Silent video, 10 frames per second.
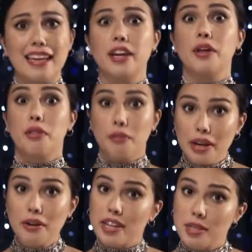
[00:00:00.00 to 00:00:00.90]
like
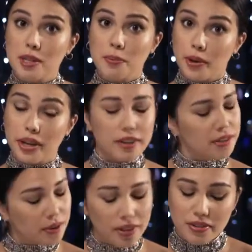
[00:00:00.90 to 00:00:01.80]
3 Christmas puddings,
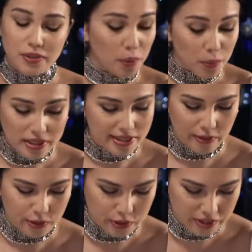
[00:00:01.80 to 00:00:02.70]
so there's always
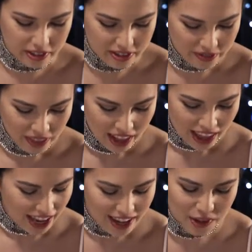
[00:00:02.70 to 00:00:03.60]
leftovers.
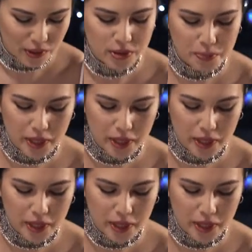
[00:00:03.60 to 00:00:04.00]
and it goes